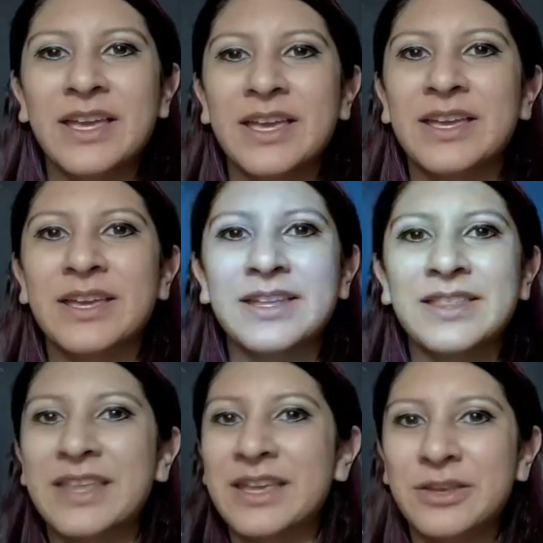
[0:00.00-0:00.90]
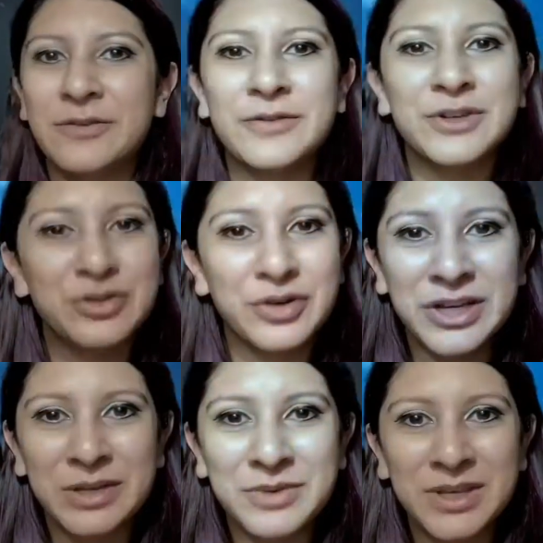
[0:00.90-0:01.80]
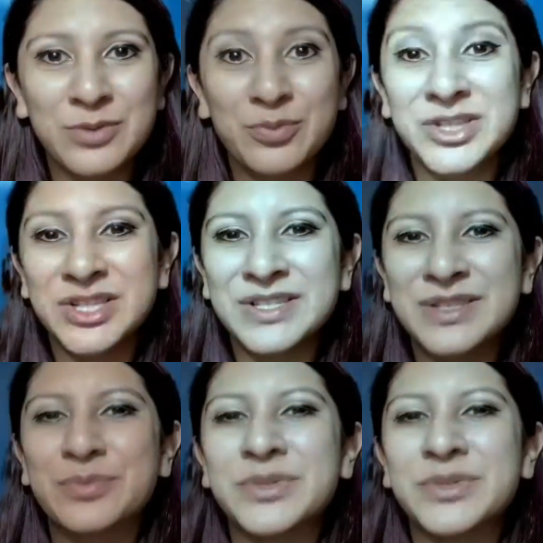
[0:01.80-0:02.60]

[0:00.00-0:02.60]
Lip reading: and thank you for joining me, witches,